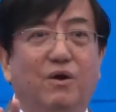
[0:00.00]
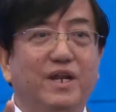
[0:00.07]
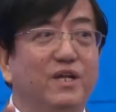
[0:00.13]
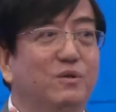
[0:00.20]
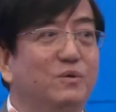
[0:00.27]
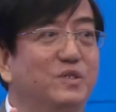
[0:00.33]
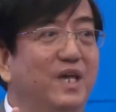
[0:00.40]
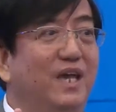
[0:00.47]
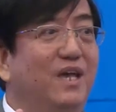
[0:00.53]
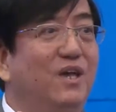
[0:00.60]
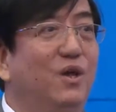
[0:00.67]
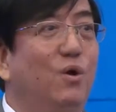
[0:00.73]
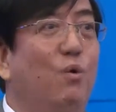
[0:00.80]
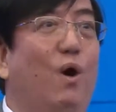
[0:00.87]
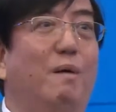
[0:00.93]
need to say,
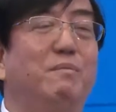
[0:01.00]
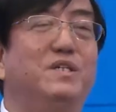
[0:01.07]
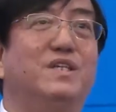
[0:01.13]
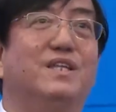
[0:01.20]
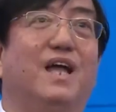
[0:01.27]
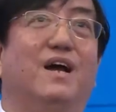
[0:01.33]
oh, Mr.